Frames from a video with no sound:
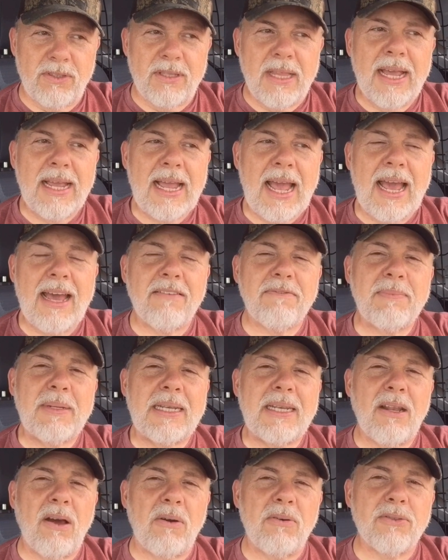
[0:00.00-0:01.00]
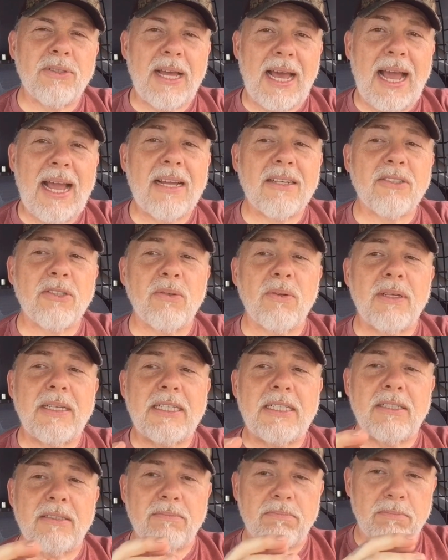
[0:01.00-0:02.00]
they have been known to
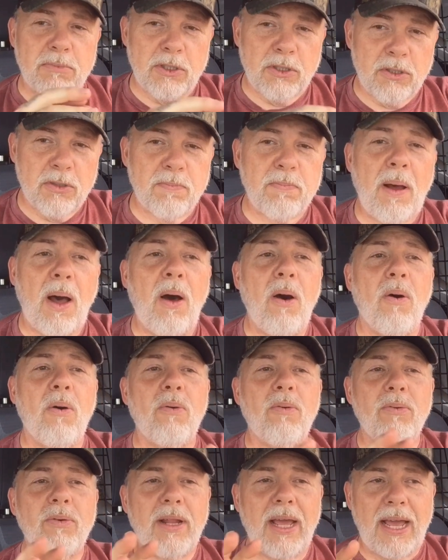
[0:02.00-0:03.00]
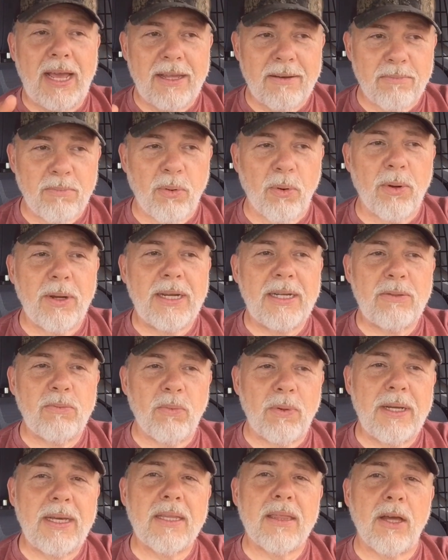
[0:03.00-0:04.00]
actually spawn and
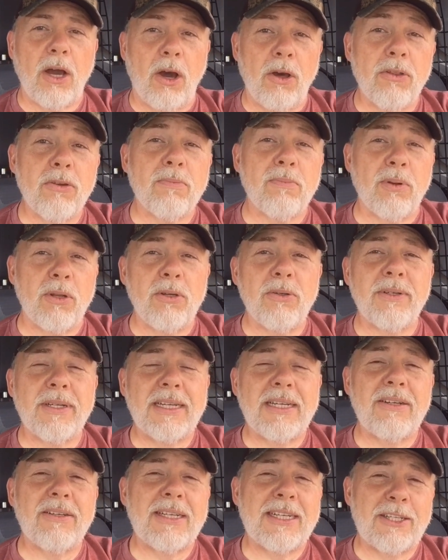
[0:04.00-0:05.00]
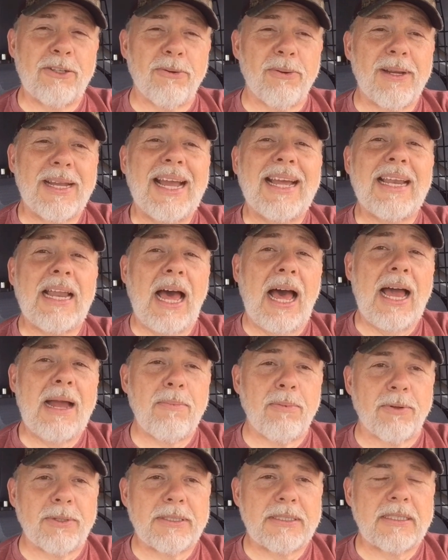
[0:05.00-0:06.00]
breed with other bluegill and create
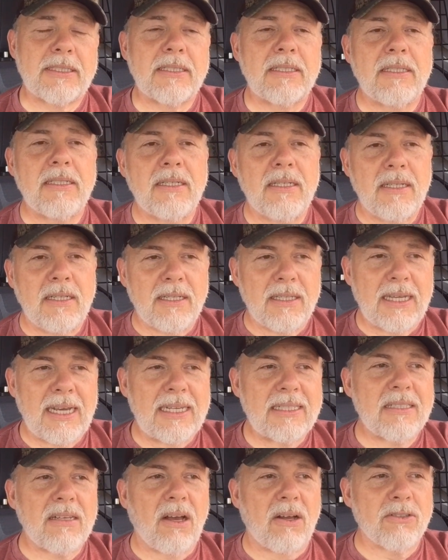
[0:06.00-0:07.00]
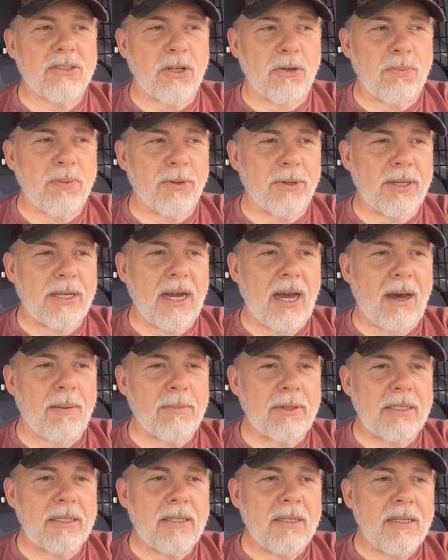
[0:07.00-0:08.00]
hybrids. That's also pretty
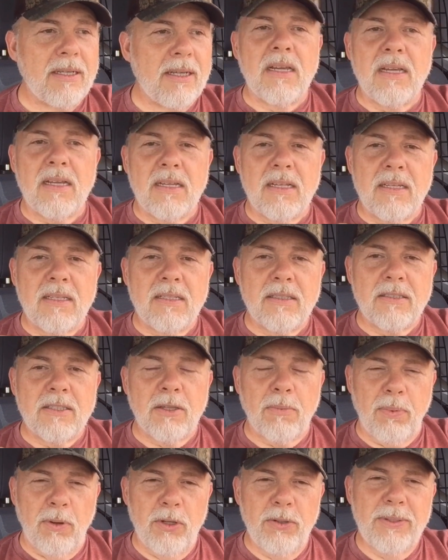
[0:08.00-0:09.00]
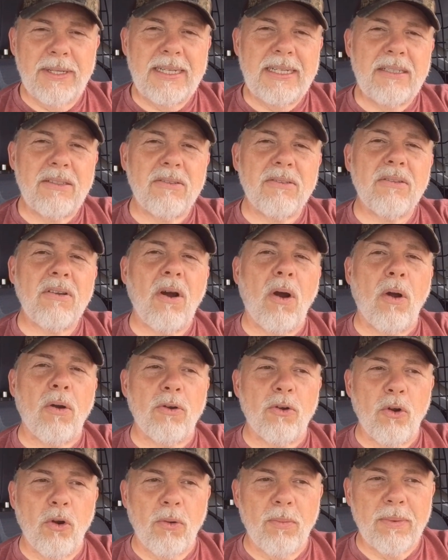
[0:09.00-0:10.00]
common. The bluegill
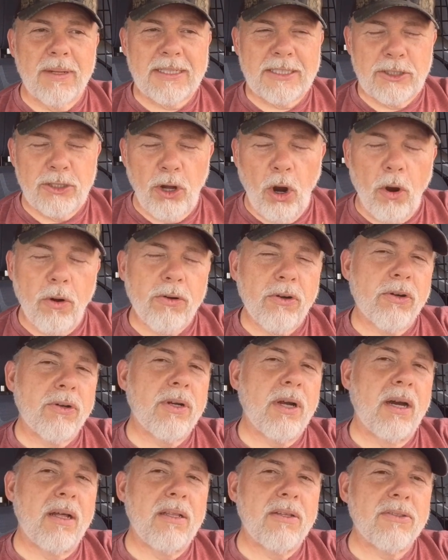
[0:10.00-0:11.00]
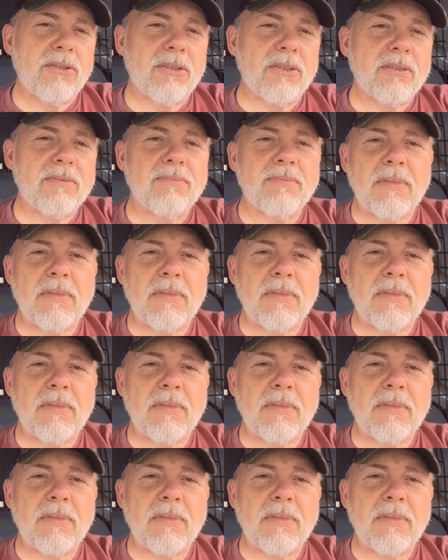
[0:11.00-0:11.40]
are normally darker colors.